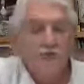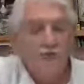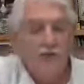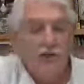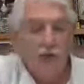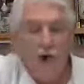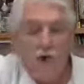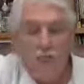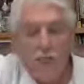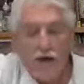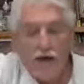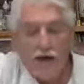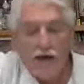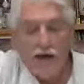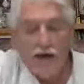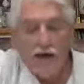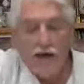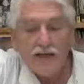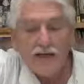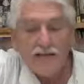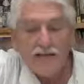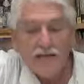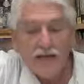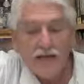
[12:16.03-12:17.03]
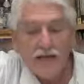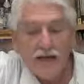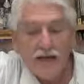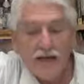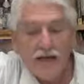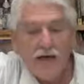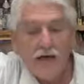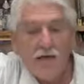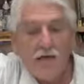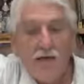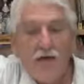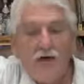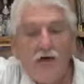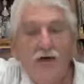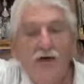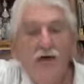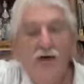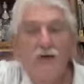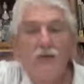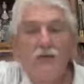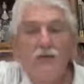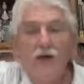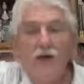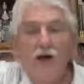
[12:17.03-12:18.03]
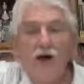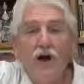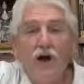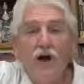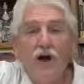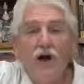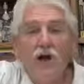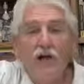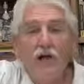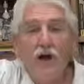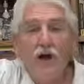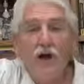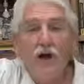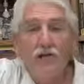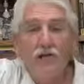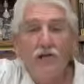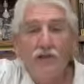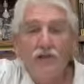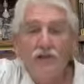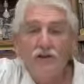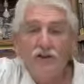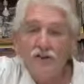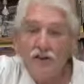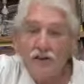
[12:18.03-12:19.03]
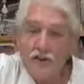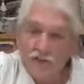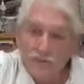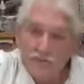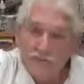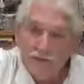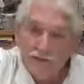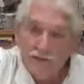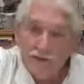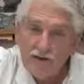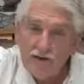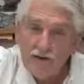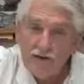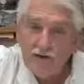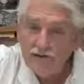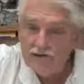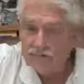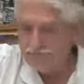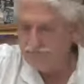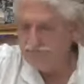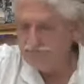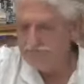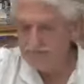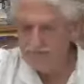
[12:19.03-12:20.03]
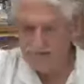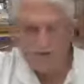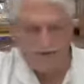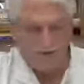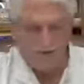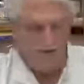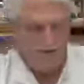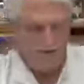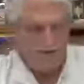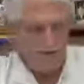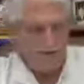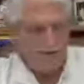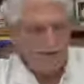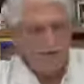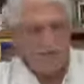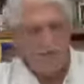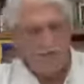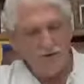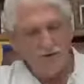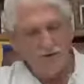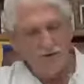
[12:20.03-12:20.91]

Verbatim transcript: Nobody has to say a word. We all know what you're going to feel because